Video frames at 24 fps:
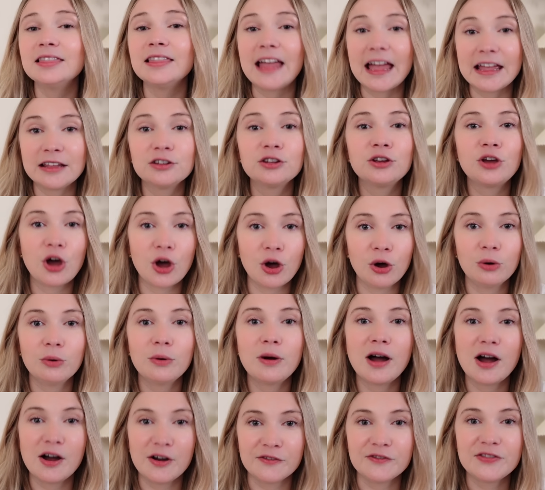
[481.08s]
let go
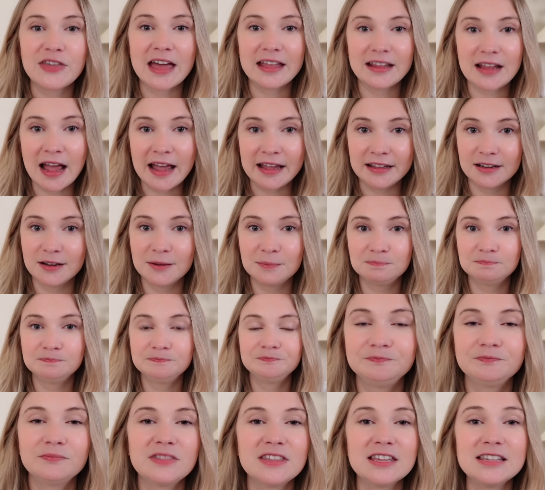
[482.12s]
of that item.
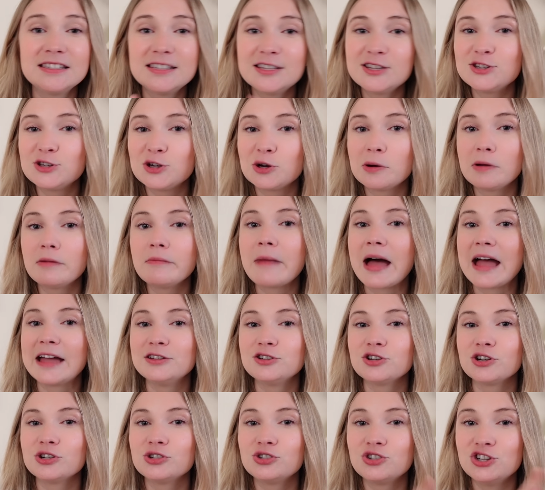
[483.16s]
This is your
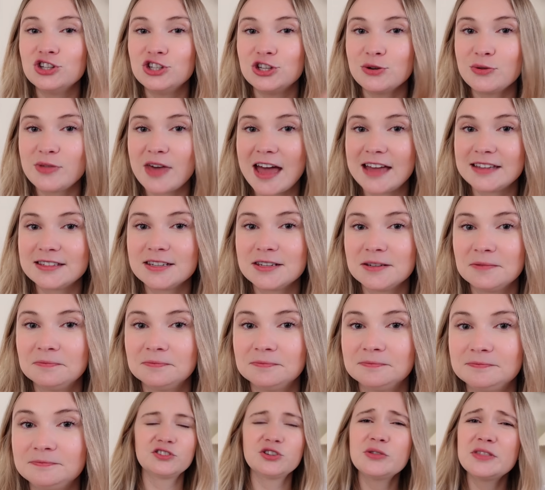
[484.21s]
reminder to do that.
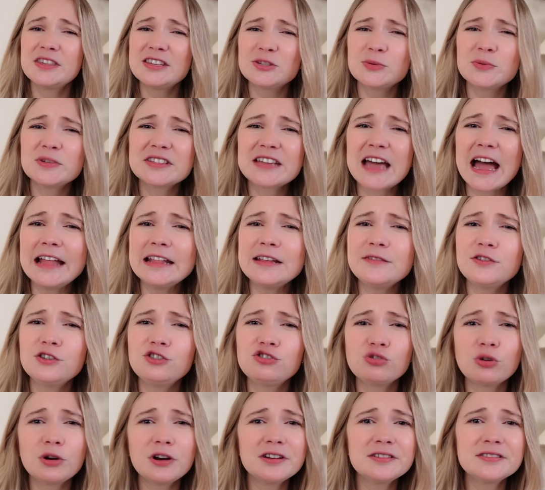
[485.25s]
So this was kind of a
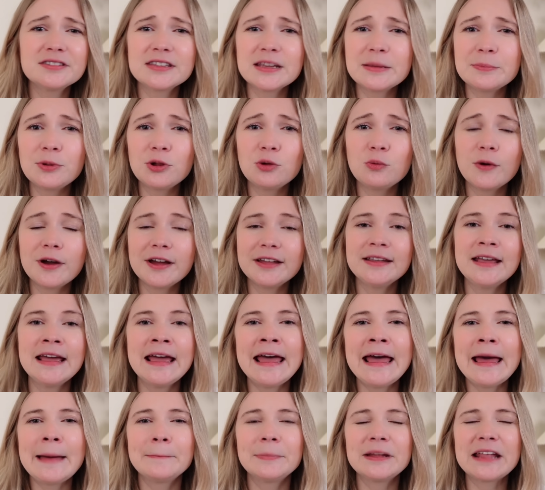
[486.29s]
short and simple one,
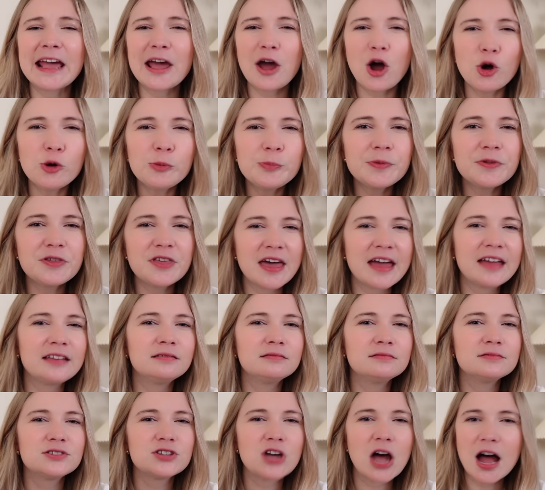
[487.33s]
but I hope
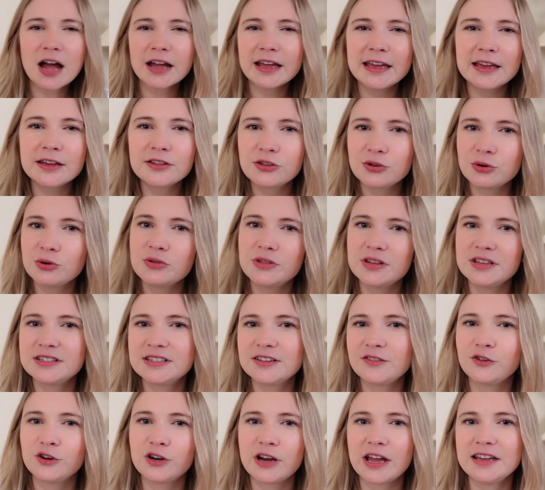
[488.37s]
that talking through these
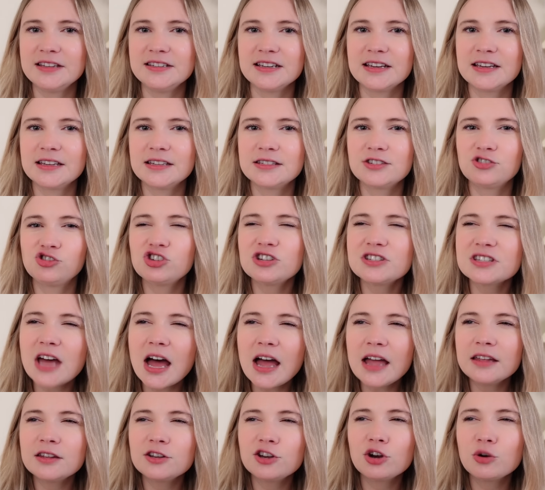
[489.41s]
different ideas just
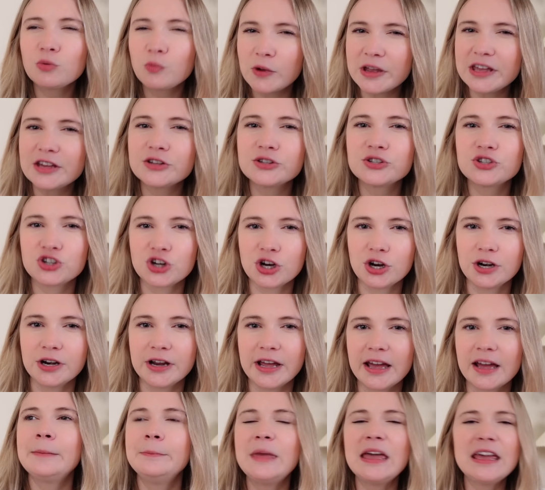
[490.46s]
got your wheels
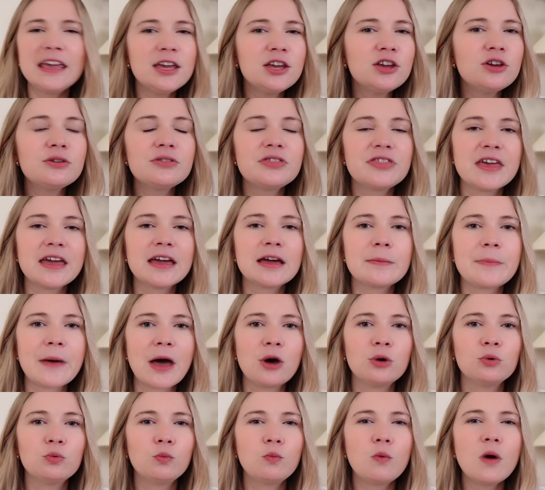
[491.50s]
turning, making you think
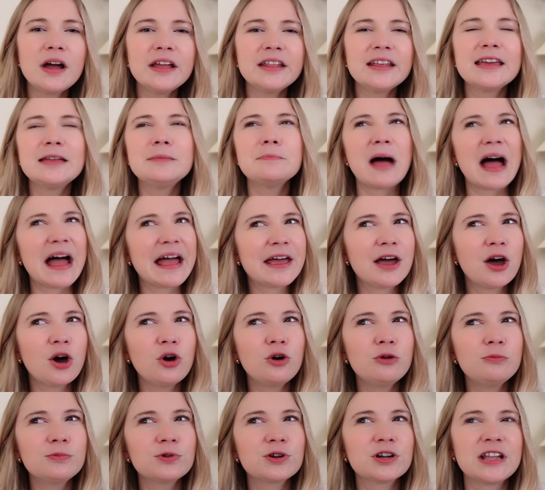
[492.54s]
about what in my
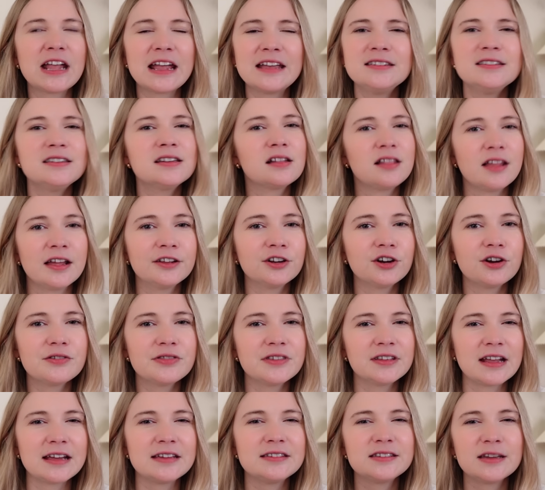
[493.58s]
home could I declutter
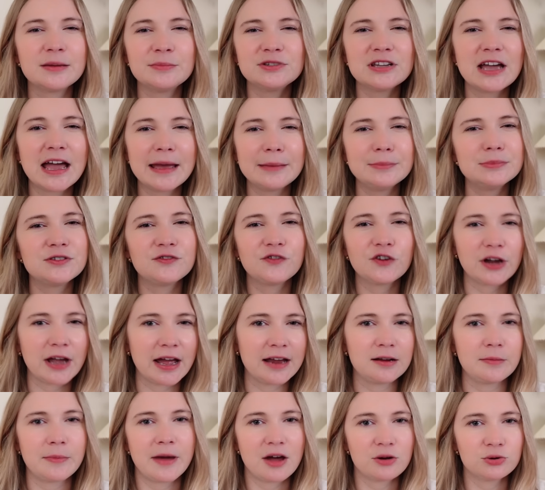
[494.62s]
that I sometimes forget
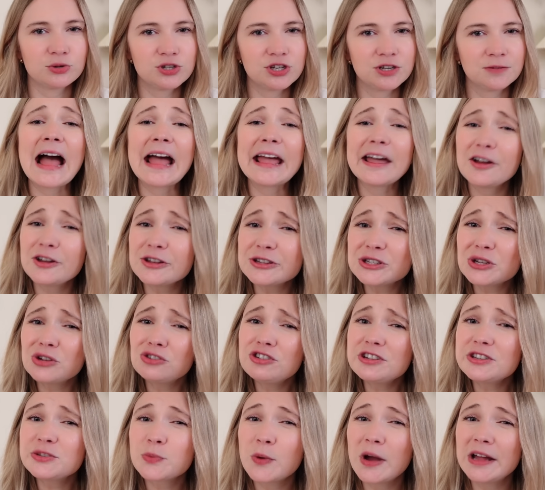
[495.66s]
about. I also
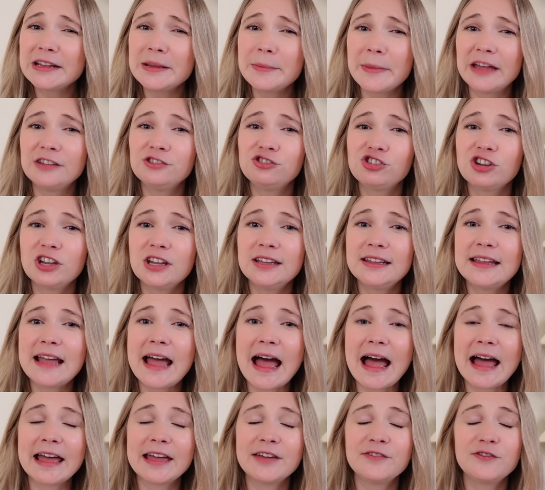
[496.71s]
just want to mention
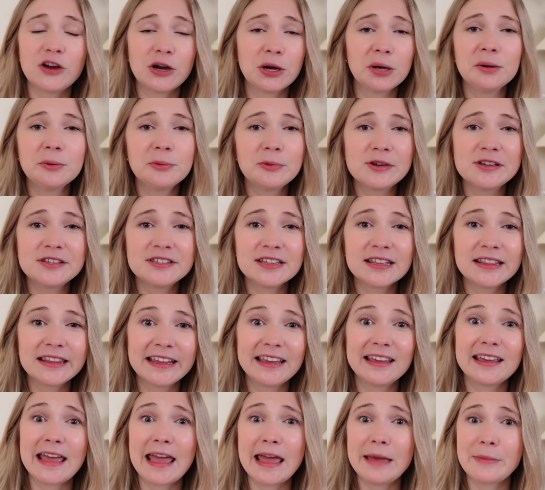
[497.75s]
I very recently
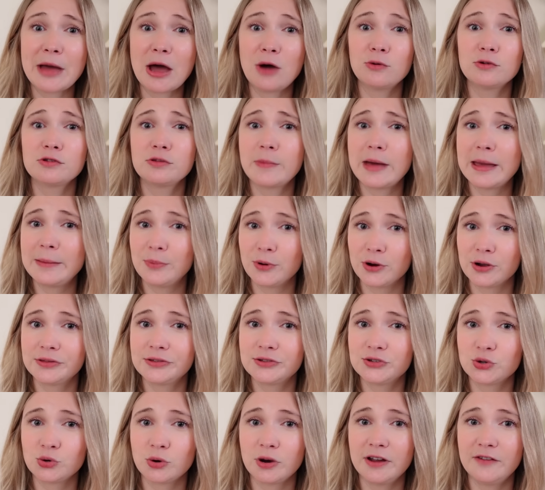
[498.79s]
came out with my birth
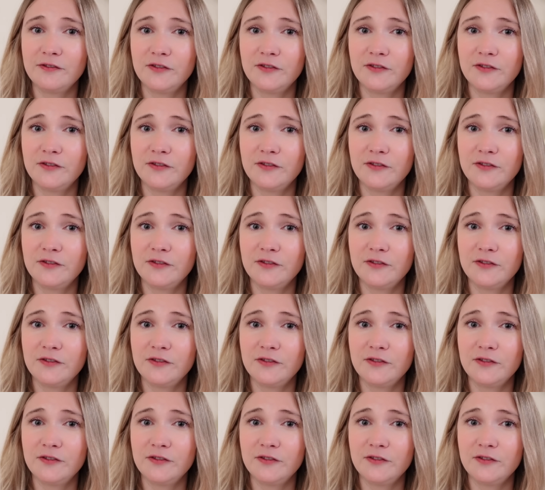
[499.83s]
story